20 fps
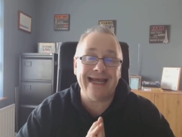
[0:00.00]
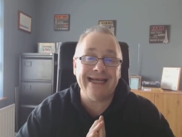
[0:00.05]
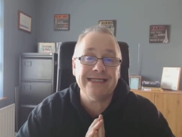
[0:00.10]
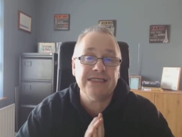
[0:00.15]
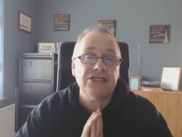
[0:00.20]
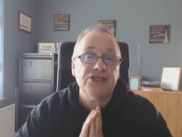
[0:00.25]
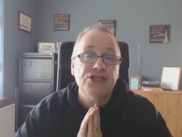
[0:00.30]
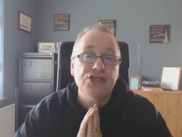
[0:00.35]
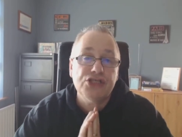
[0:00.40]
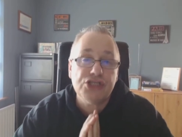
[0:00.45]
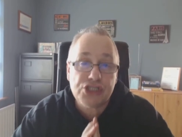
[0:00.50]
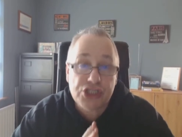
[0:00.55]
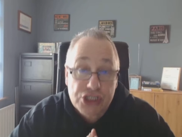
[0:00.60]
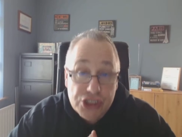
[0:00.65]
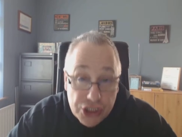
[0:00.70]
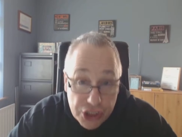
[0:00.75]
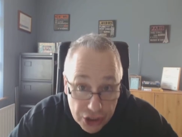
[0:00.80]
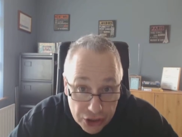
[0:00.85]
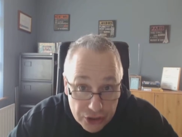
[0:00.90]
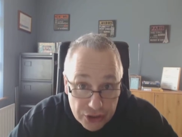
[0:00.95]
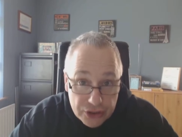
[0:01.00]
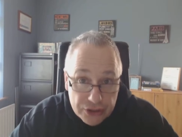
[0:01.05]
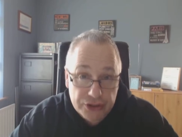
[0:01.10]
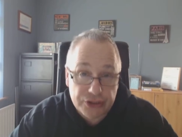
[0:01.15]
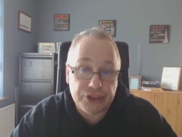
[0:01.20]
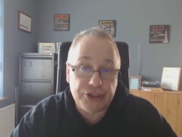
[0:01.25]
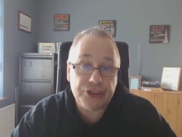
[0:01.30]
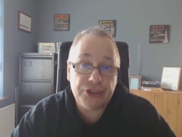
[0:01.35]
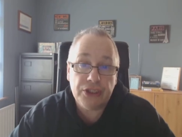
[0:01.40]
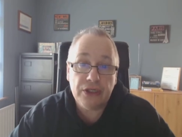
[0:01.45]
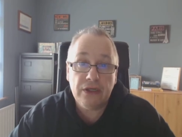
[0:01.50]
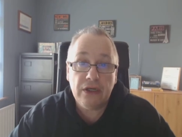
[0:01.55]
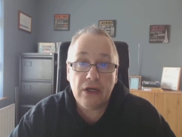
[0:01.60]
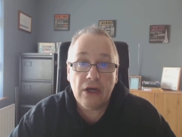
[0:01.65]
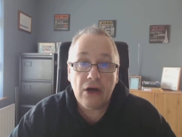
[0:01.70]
is the scourge